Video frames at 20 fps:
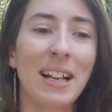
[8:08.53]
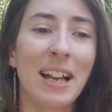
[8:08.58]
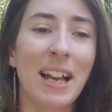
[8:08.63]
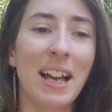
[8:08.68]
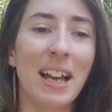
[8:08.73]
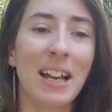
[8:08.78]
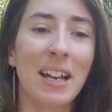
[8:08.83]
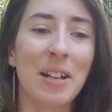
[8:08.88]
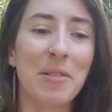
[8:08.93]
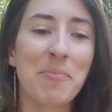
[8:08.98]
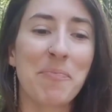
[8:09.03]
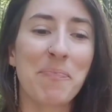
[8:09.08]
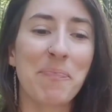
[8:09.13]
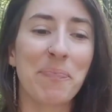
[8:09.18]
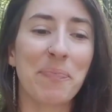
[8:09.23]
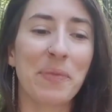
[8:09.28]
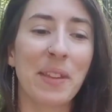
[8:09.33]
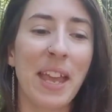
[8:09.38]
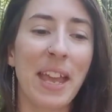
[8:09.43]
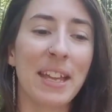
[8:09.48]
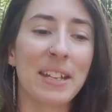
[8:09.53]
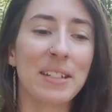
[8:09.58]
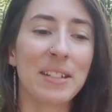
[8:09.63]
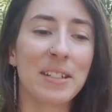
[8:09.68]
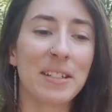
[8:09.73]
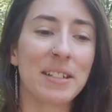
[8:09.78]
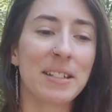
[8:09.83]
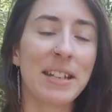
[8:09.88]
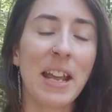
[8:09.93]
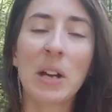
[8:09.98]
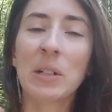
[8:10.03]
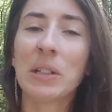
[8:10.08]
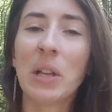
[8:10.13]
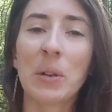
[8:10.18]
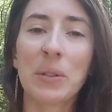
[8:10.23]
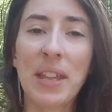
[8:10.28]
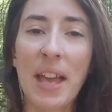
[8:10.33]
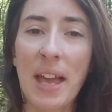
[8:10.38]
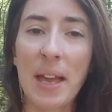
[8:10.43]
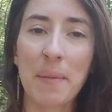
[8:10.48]
can
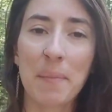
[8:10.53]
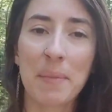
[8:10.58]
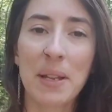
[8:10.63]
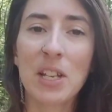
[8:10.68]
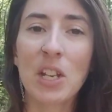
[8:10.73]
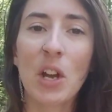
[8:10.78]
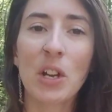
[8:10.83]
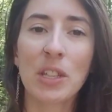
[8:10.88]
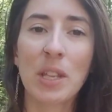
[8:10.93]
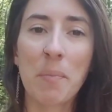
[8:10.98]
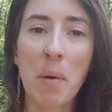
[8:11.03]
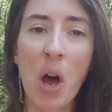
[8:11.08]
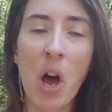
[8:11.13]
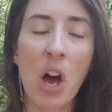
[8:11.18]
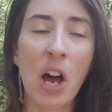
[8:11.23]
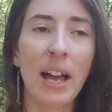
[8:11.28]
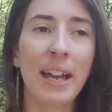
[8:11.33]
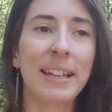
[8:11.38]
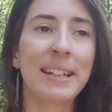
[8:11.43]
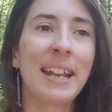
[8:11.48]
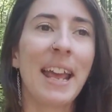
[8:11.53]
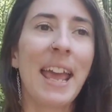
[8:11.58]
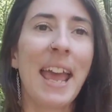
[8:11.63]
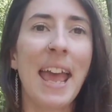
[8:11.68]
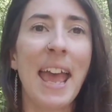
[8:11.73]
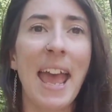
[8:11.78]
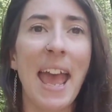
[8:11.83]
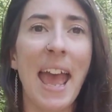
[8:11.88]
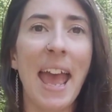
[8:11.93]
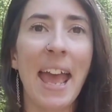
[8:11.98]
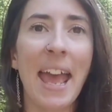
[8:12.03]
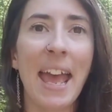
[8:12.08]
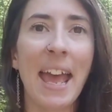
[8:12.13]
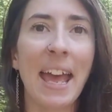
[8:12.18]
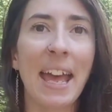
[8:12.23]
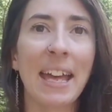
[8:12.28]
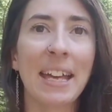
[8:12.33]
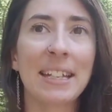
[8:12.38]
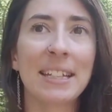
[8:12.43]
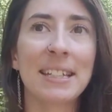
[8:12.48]
download them, turn them on,
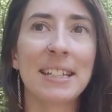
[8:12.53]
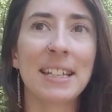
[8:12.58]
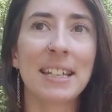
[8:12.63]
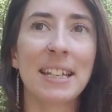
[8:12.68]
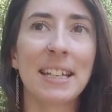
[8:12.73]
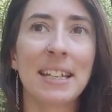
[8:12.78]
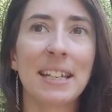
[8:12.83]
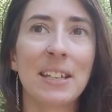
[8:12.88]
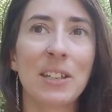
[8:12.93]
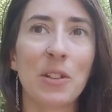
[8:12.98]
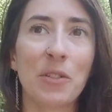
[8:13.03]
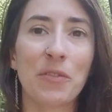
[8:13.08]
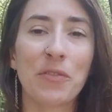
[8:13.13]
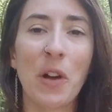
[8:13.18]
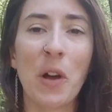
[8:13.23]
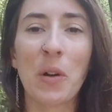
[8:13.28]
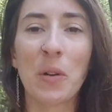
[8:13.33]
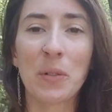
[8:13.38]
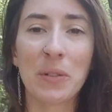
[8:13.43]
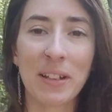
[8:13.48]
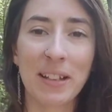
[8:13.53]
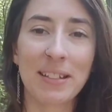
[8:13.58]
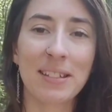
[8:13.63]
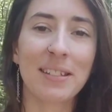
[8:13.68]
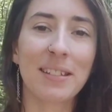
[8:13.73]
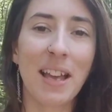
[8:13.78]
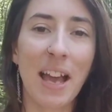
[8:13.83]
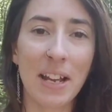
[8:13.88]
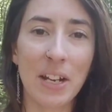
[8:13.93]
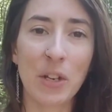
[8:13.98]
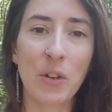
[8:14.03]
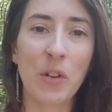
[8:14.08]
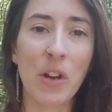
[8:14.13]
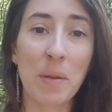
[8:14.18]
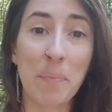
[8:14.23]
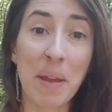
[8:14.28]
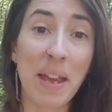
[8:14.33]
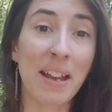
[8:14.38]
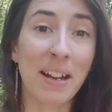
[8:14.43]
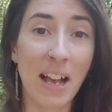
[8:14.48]
and your phone, this is kind of
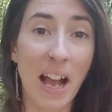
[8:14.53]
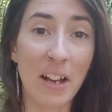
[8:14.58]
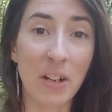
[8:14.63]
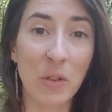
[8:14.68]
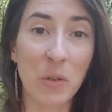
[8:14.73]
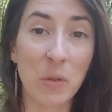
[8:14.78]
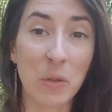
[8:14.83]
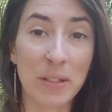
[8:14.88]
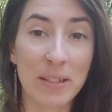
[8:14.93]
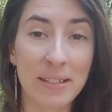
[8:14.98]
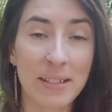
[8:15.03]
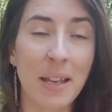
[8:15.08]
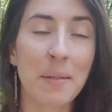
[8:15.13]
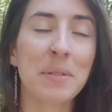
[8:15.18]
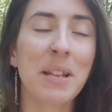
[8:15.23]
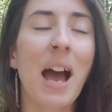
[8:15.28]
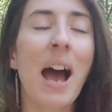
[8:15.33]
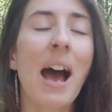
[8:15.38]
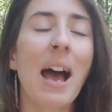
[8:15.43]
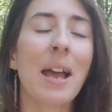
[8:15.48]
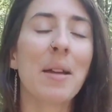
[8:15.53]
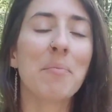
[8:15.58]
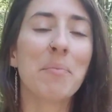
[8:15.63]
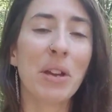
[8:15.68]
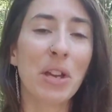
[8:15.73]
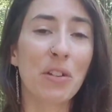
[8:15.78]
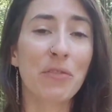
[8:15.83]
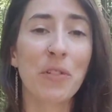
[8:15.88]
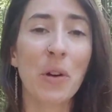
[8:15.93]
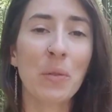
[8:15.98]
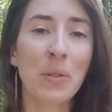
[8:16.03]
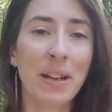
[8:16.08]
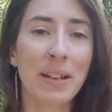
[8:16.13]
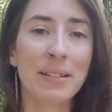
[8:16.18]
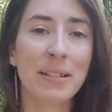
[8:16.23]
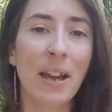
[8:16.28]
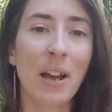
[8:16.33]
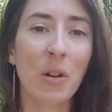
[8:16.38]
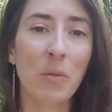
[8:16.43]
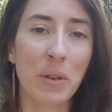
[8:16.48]
creepy and kind of cool at the same time, but your phone
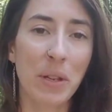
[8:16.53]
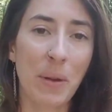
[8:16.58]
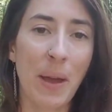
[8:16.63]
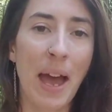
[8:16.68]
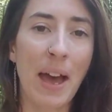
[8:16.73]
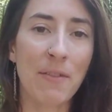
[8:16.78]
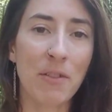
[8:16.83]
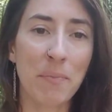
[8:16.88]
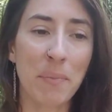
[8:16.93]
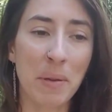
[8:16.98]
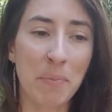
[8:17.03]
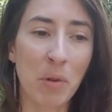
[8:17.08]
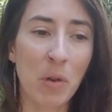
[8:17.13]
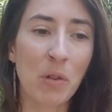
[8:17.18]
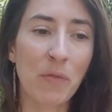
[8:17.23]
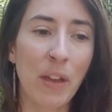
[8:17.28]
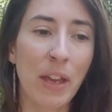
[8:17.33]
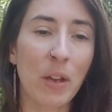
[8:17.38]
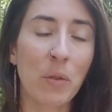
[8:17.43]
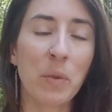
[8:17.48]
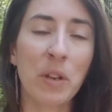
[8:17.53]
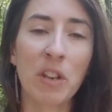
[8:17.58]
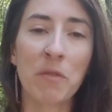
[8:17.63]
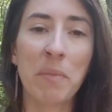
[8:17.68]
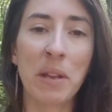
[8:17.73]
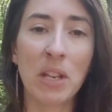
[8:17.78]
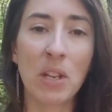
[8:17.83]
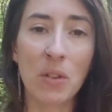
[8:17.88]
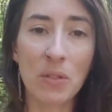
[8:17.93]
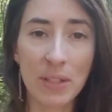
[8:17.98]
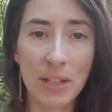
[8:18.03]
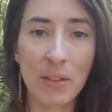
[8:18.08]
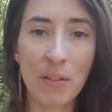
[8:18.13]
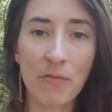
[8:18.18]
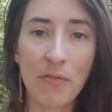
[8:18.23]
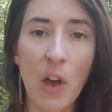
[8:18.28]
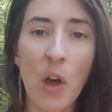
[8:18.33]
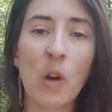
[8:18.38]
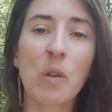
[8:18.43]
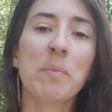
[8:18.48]
can tell when you haven't been moving, when you've been using the
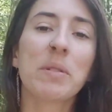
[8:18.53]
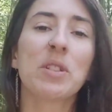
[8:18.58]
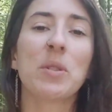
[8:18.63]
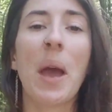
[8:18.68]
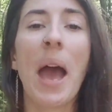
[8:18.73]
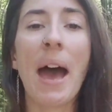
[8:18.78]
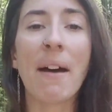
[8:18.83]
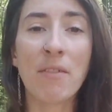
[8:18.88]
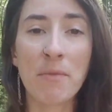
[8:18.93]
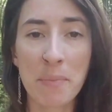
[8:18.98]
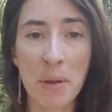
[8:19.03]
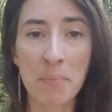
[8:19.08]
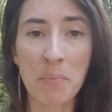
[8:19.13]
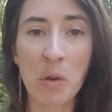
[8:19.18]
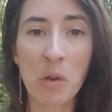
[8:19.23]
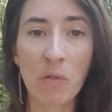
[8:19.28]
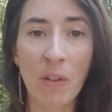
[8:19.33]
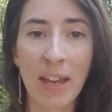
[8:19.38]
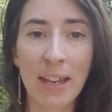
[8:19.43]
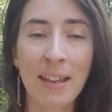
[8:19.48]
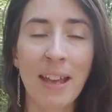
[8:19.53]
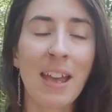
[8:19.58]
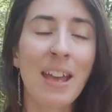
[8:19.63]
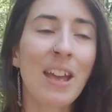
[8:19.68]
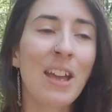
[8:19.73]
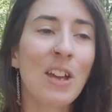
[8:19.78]
phone but you haven't been moving.